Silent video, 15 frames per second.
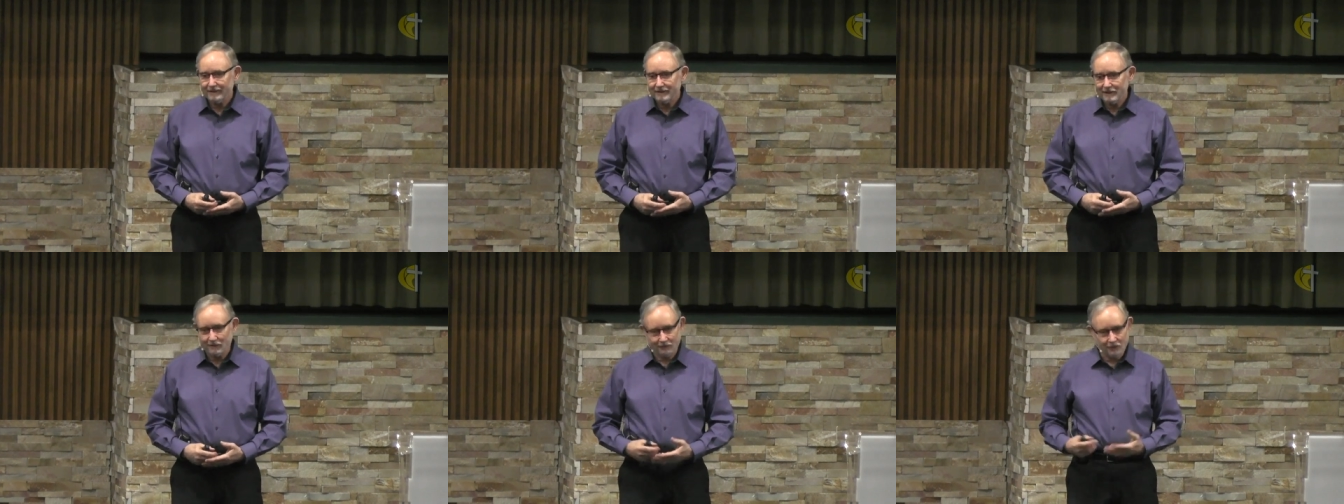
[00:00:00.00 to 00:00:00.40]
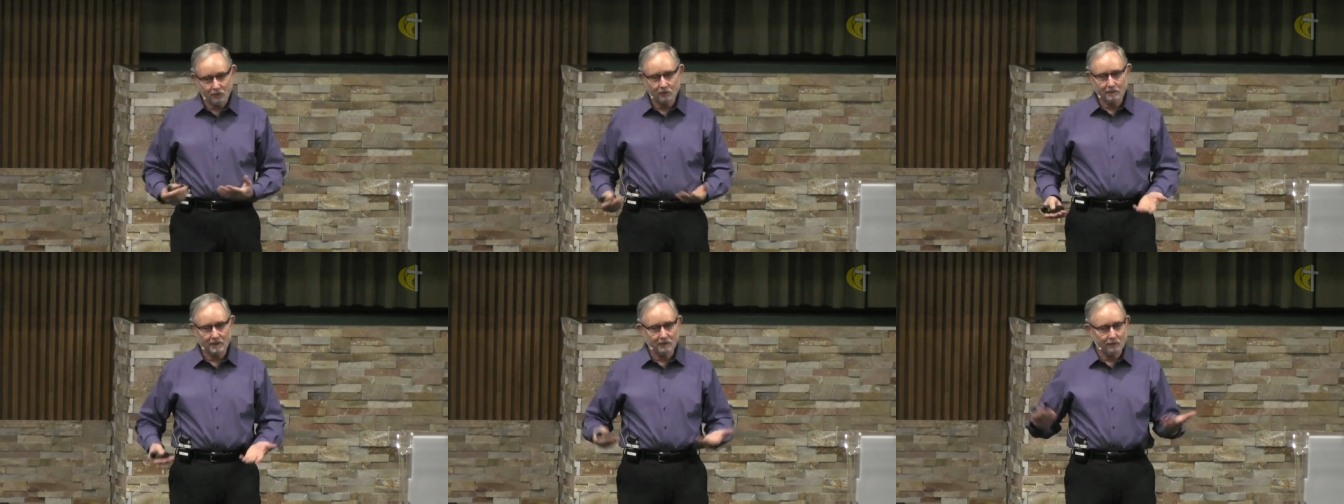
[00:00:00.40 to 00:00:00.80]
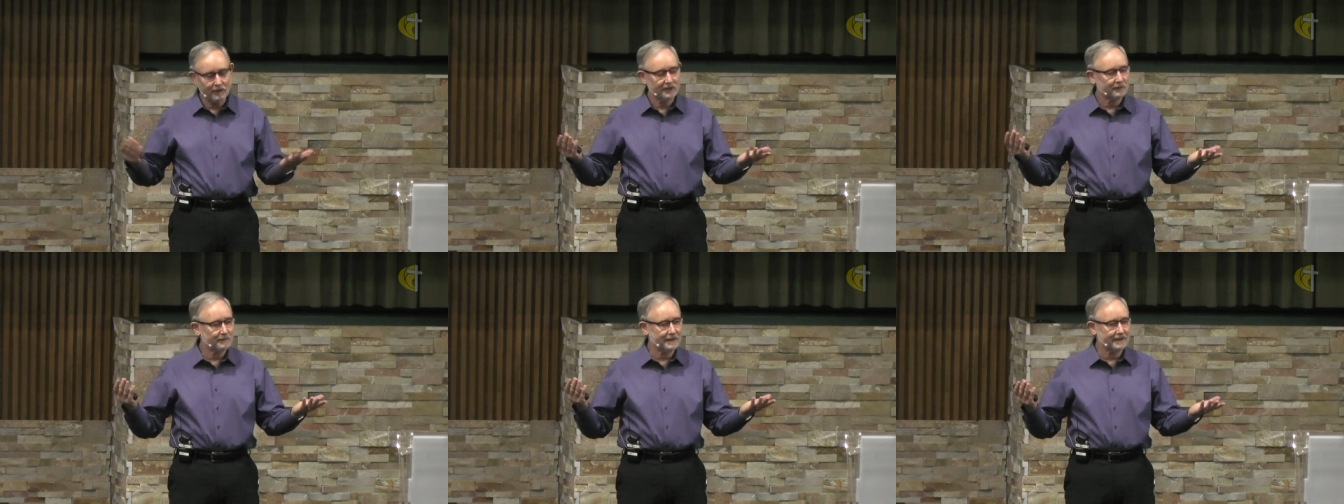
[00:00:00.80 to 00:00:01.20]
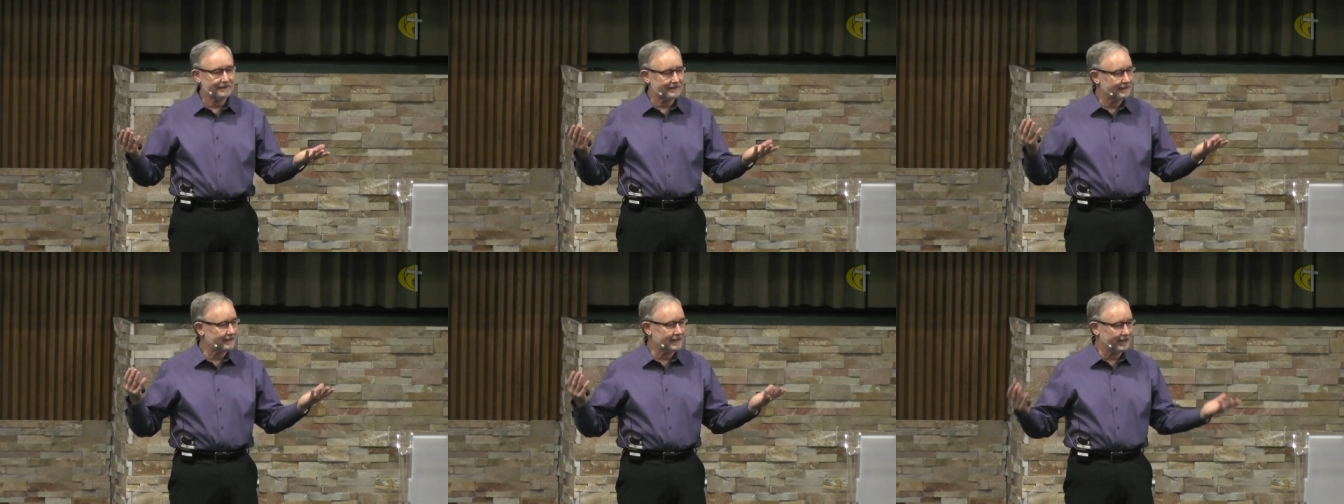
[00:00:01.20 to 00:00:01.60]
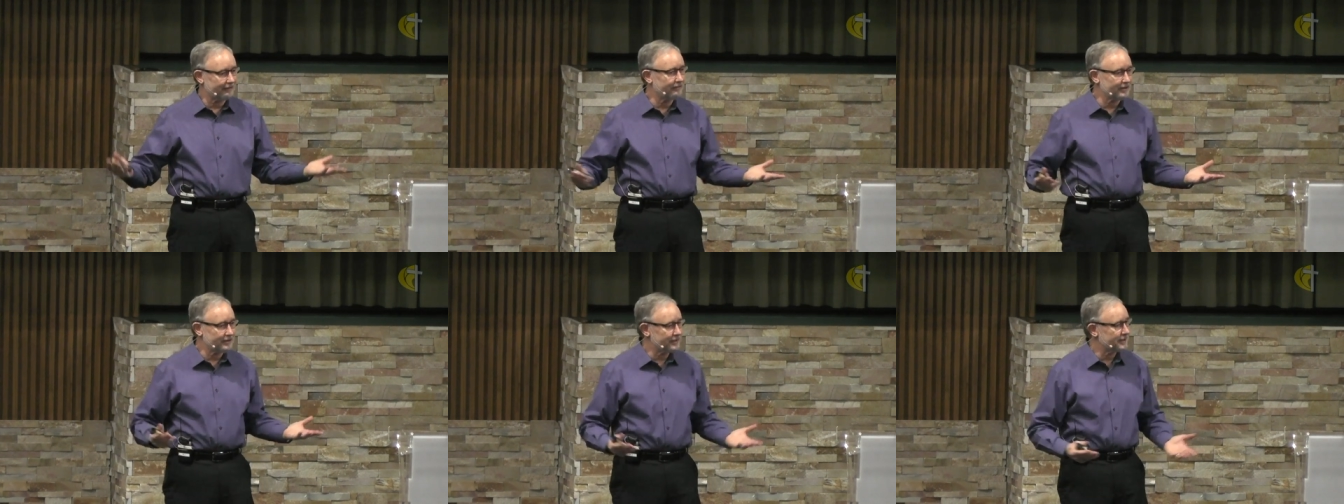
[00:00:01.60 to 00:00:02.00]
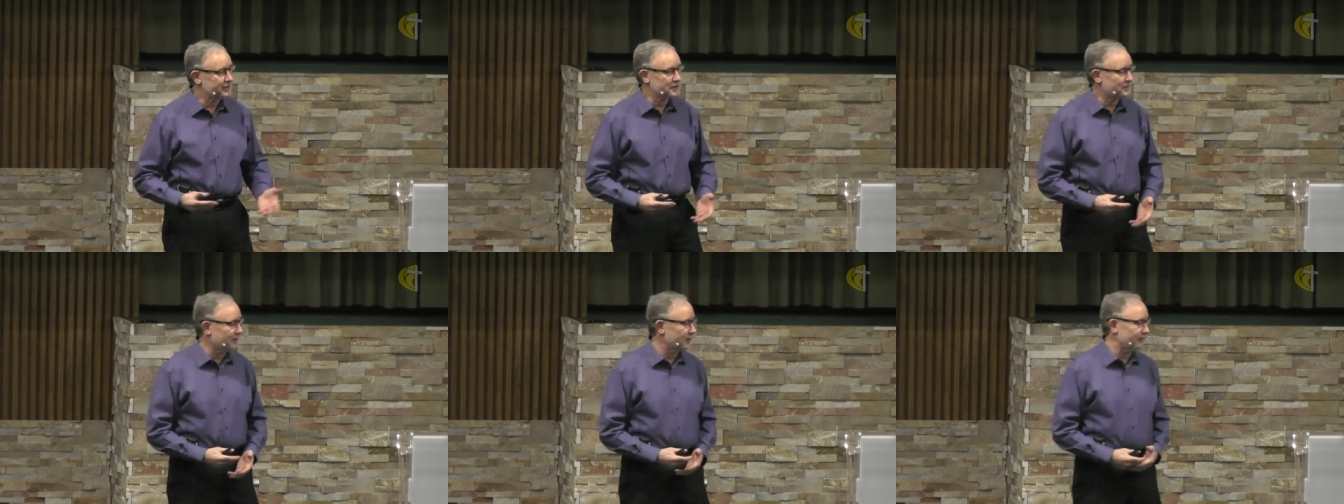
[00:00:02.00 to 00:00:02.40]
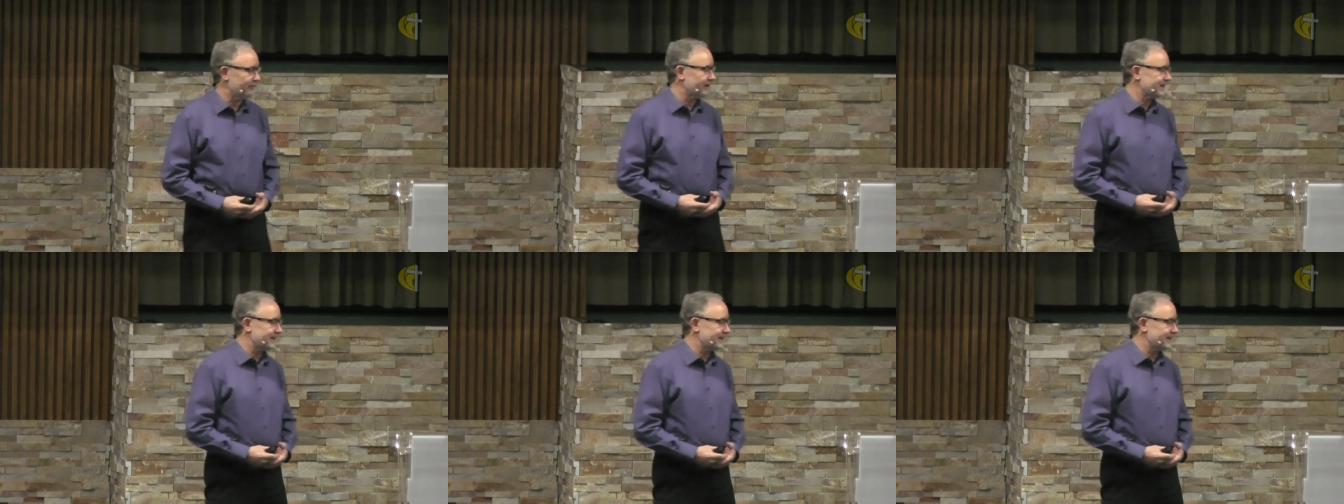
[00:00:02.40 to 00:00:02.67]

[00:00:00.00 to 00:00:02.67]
If you'll be with me, then everything is perfect,